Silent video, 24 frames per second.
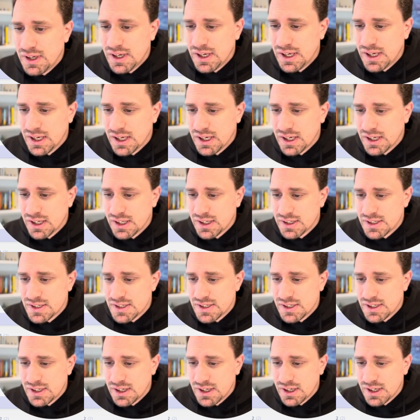And
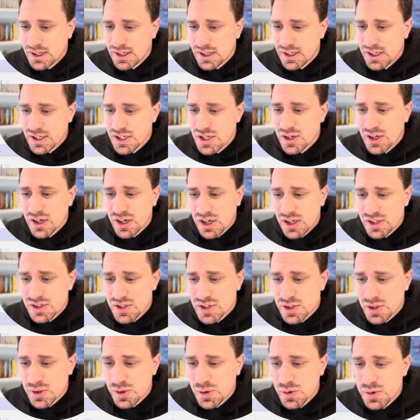uh, you can
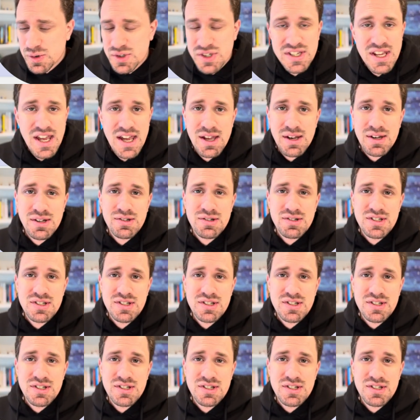also set